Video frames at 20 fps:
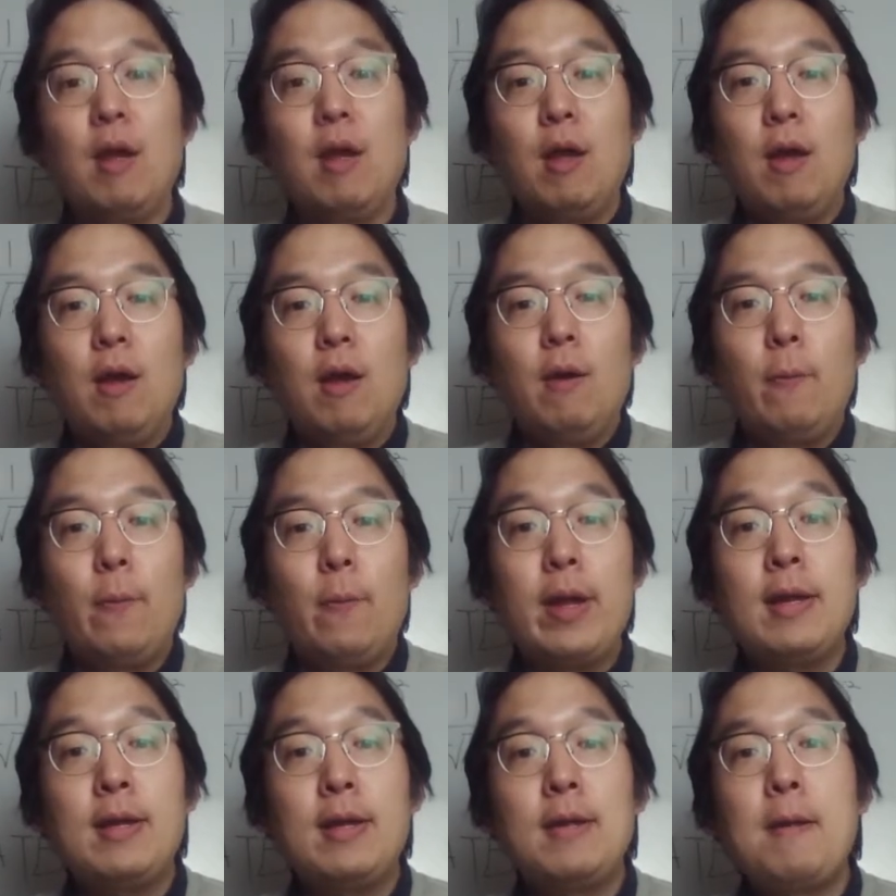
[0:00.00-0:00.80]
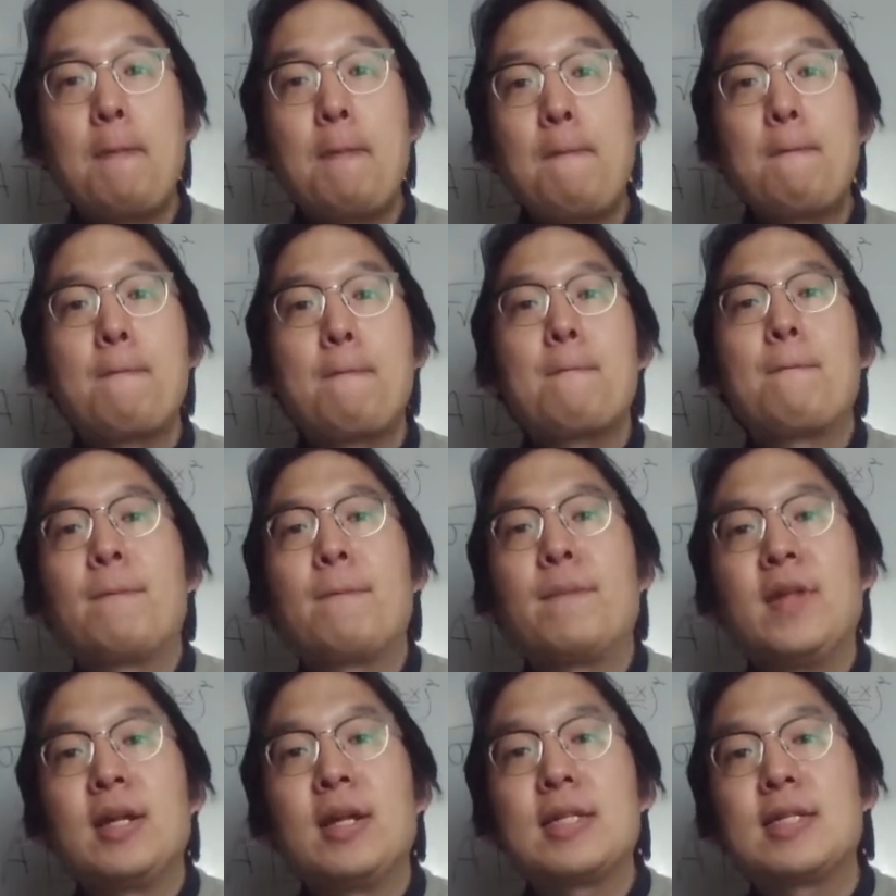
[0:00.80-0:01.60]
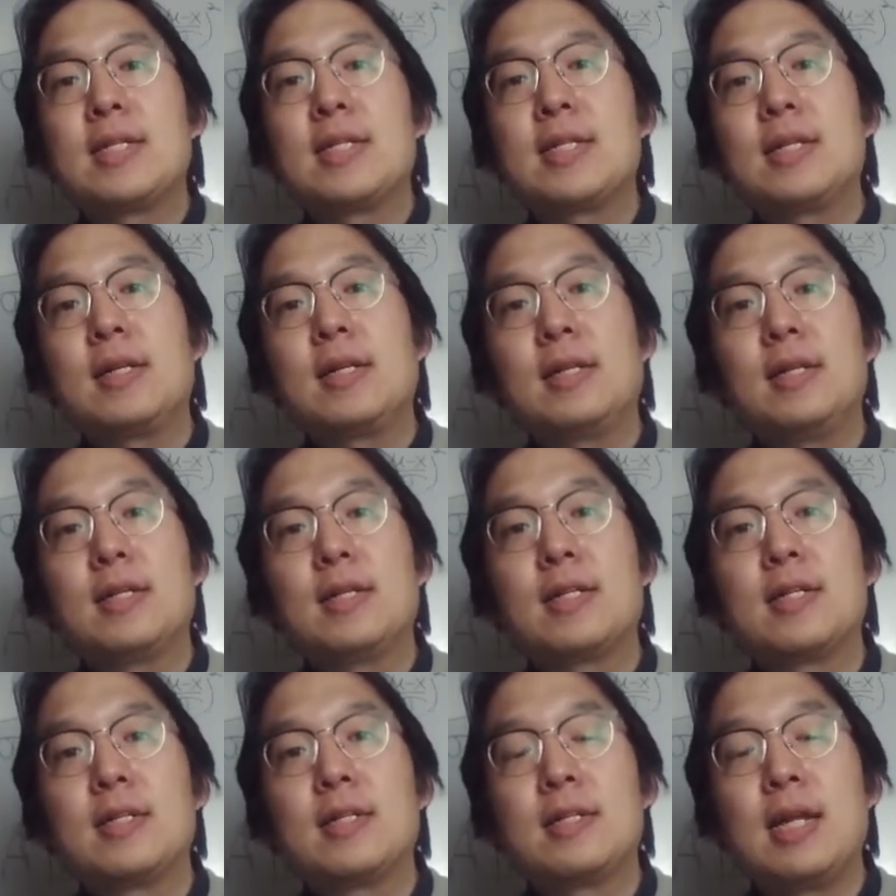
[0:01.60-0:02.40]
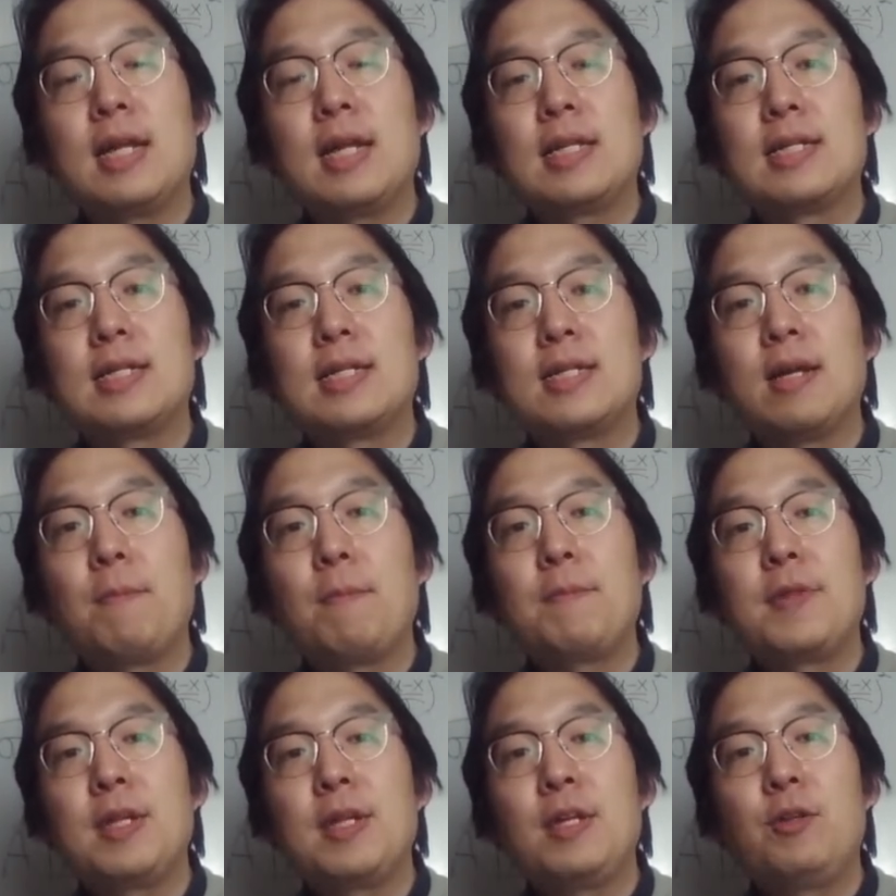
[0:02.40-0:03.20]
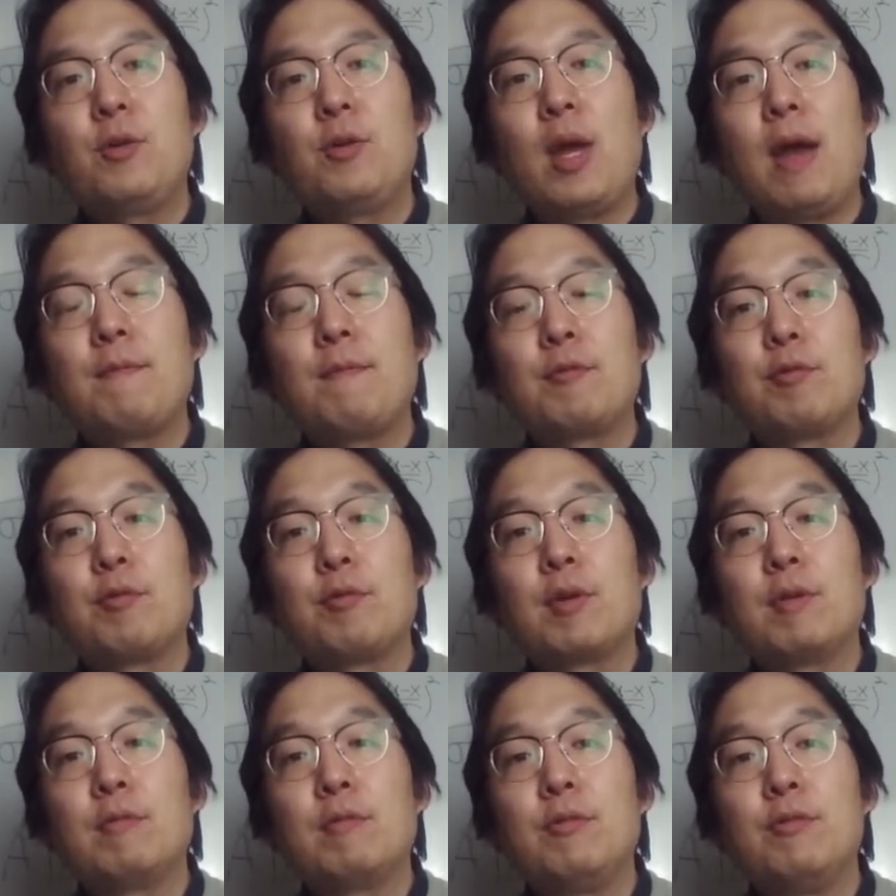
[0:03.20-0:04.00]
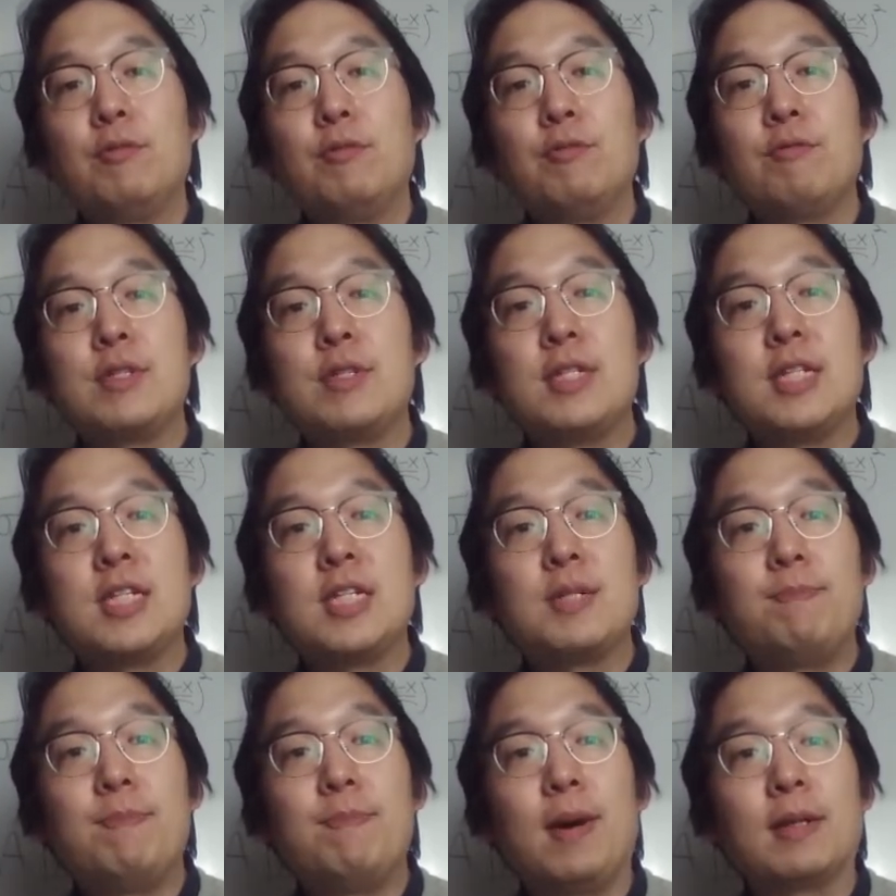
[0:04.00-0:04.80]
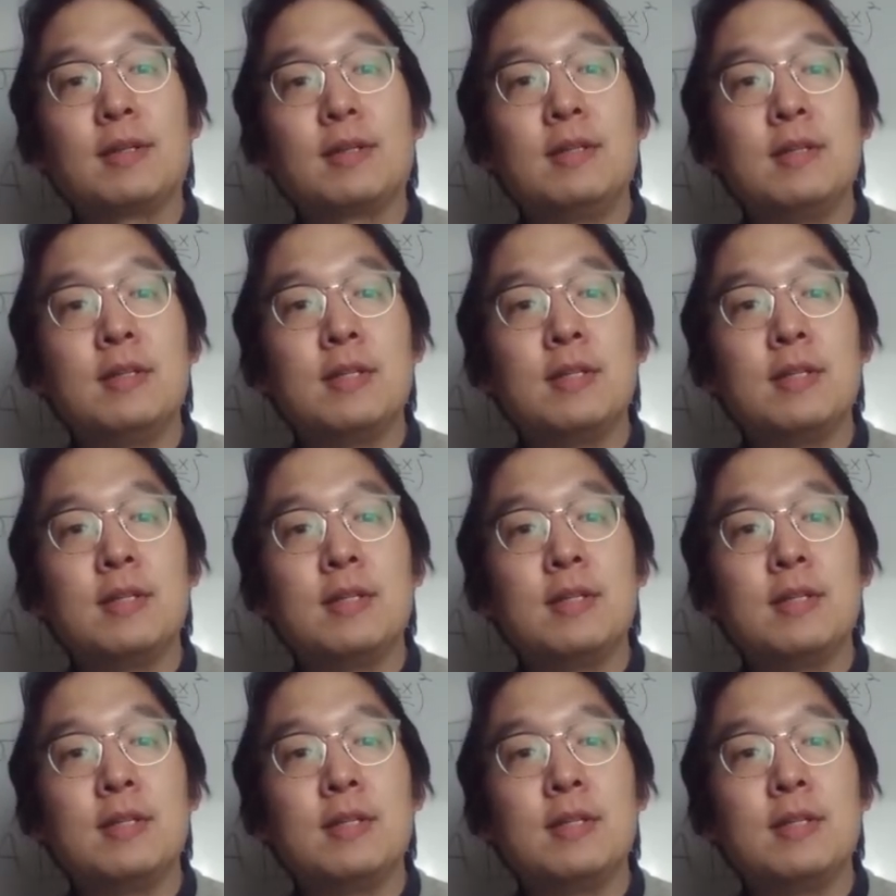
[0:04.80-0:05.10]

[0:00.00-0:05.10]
Well, that's something you have to use these buttons,